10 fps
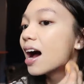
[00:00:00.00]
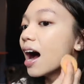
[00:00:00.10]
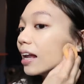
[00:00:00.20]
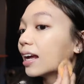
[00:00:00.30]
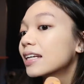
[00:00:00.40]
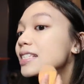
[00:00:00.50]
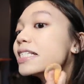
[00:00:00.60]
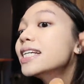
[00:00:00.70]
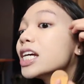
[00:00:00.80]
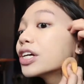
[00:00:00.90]
A lot of
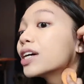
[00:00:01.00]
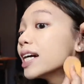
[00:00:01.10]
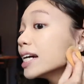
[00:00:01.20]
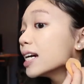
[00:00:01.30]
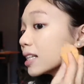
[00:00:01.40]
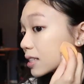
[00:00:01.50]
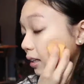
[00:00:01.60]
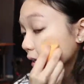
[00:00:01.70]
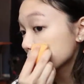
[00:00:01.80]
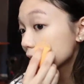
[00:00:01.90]
secrets, a lot of